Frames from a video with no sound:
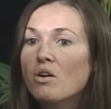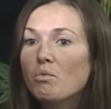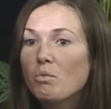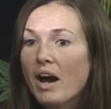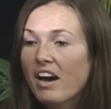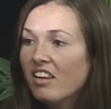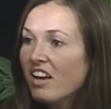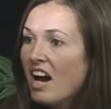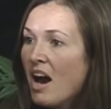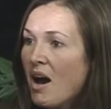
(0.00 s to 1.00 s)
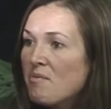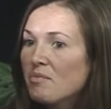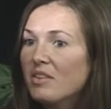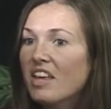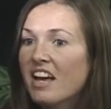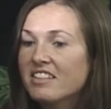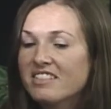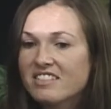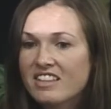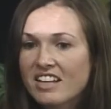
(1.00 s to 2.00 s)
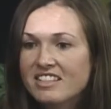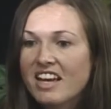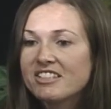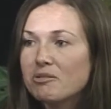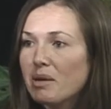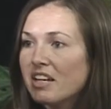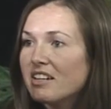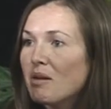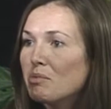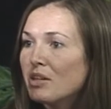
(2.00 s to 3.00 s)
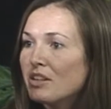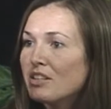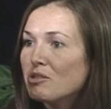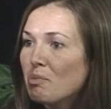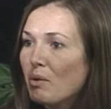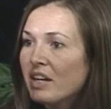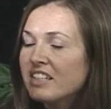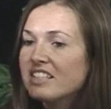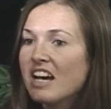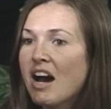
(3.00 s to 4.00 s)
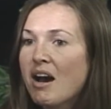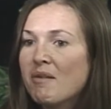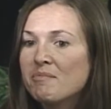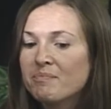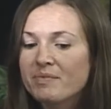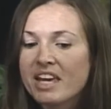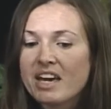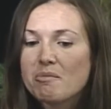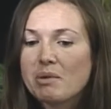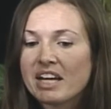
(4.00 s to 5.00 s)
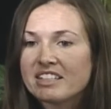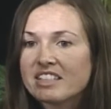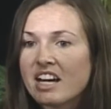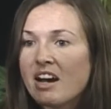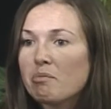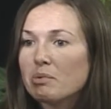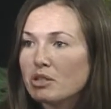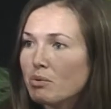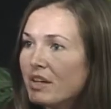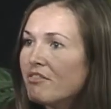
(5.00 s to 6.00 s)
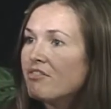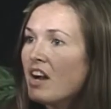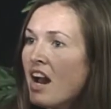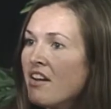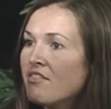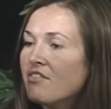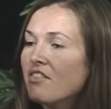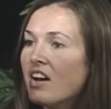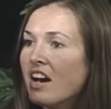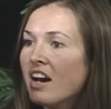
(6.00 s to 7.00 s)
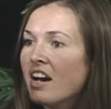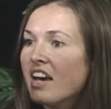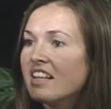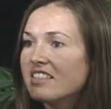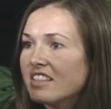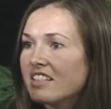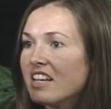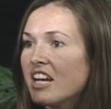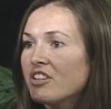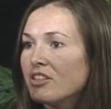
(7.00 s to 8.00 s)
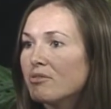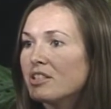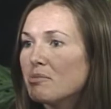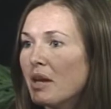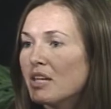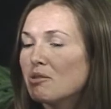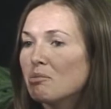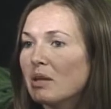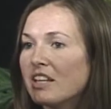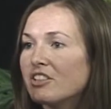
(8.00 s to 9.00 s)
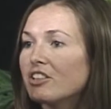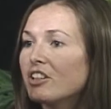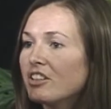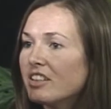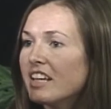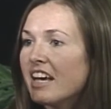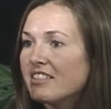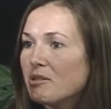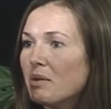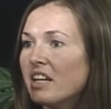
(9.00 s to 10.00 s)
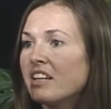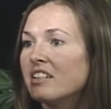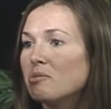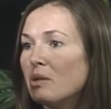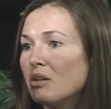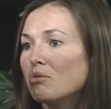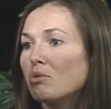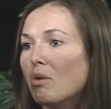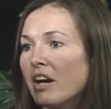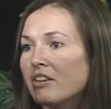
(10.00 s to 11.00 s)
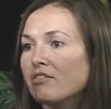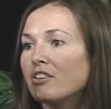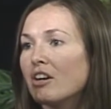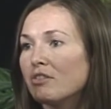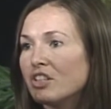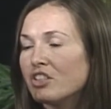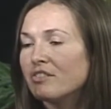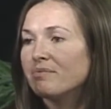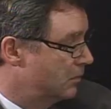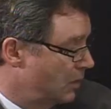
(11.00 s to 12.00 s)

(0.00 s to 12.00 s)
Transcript: Well, that's an estimated number at this point, but between 500 and 600 risk management plans are currently estimated as being required for our region.